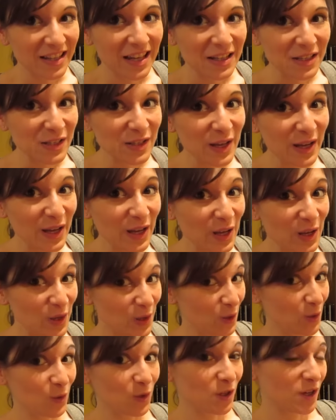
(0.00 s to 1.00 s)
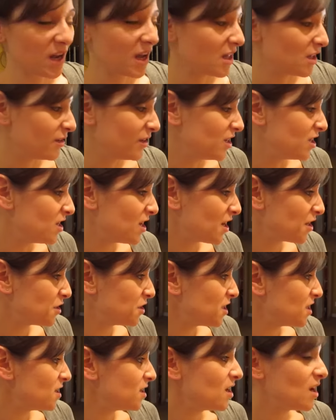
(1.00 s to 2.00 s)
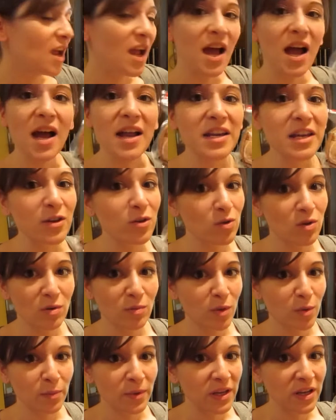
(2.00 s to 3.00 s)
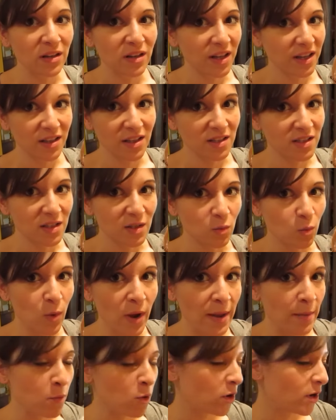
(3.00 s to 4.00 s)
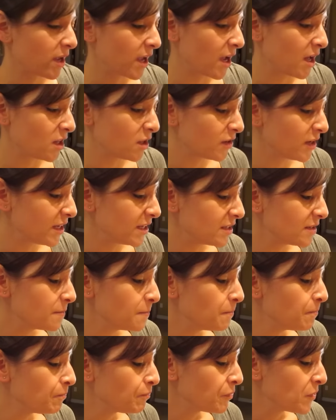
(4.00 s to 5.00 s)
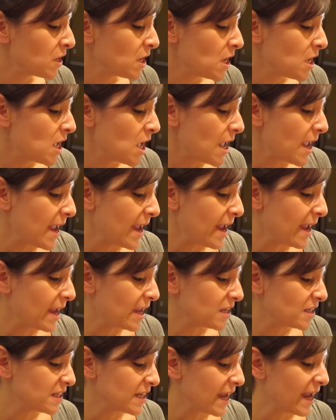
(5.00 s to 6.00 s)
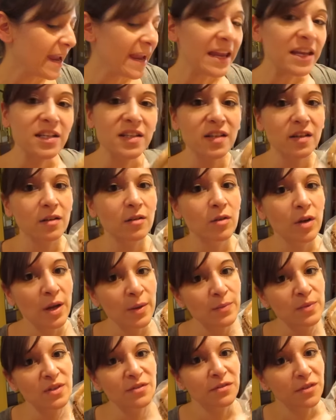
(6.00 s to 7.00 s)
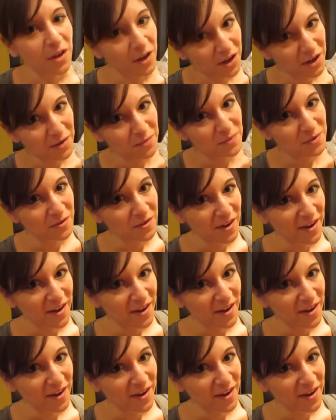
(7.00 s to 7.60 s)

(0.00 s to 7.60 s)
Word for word: That's like a huge calorie deduction. Any normal pita like this is way more calories. And 8 grams of carbs,